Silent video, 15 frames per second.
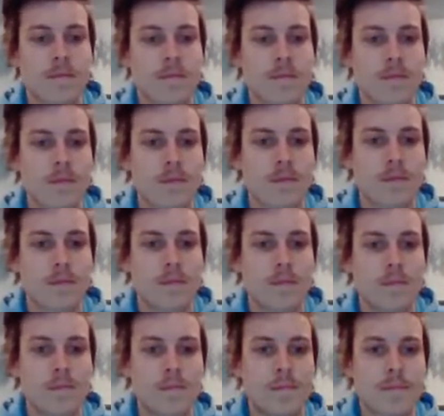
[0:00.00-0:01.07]

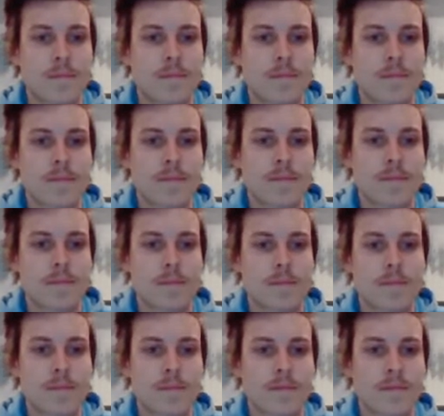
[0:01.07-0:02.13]

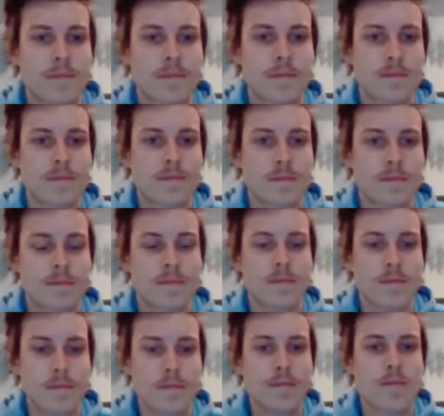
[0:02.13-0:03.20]

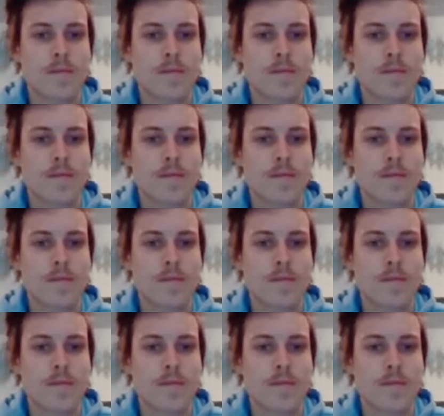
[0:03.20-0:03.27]
The person shown says nothing.